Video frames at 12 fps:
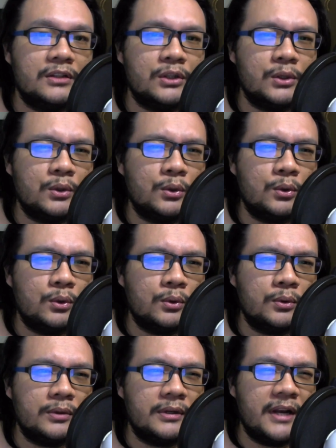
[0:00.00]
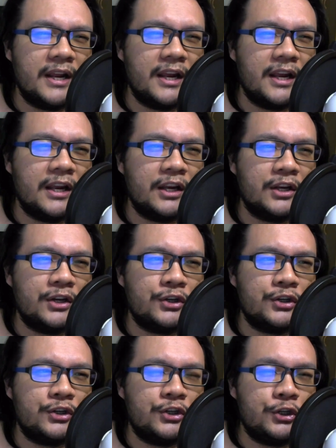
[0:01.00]
So
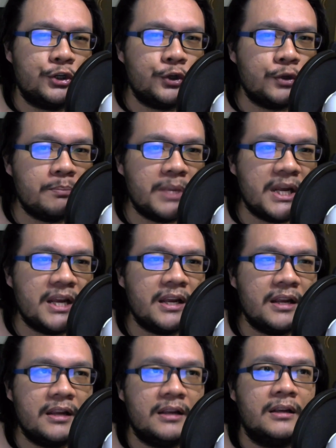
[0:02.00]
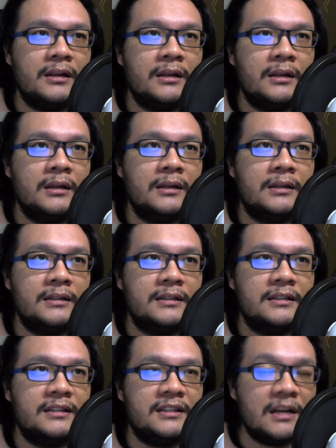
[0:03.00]
there should be
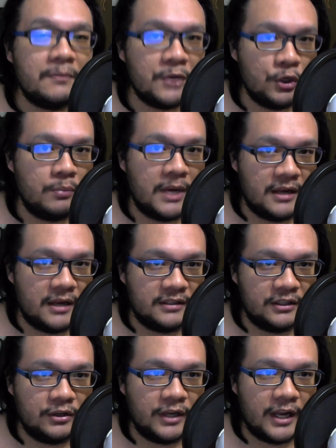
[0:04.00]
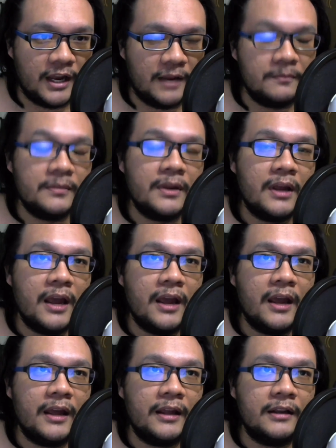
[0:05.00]
some new players into the game,
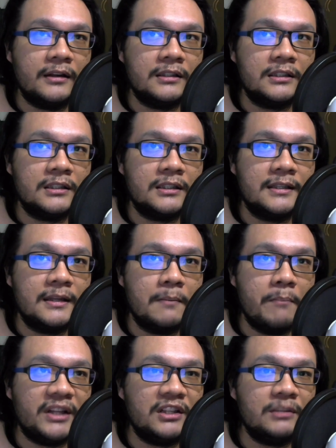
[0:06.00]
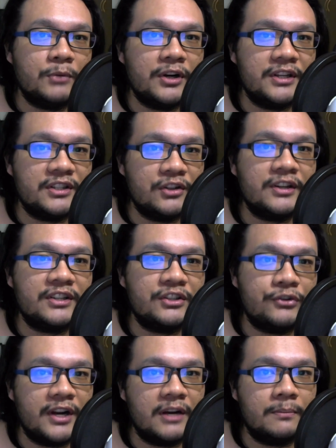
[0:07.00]
and Battleborn is not a
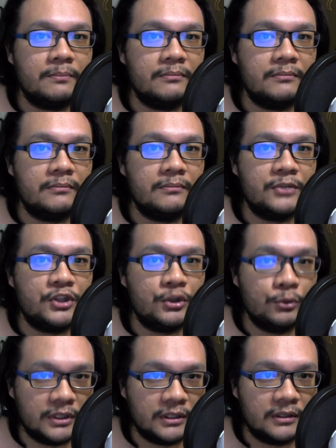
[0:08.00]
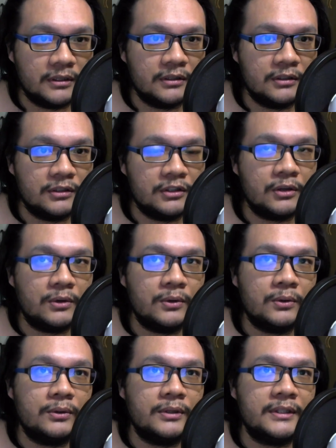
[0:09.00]
straight up shooter.
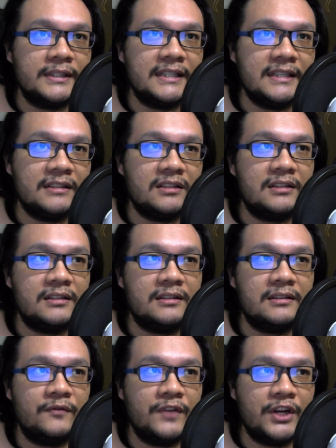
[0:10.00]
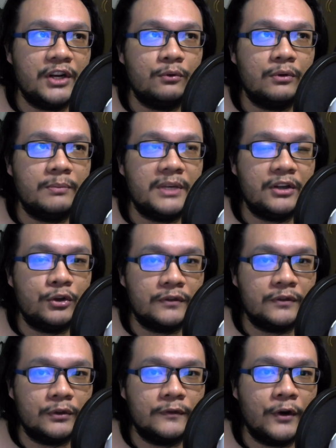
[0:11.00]
So this video will be
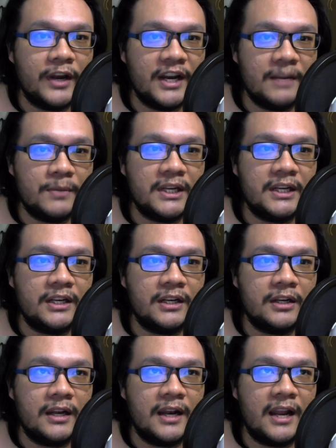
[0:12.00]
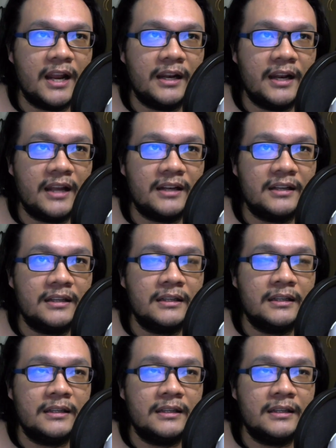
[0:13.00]
useful for anybody that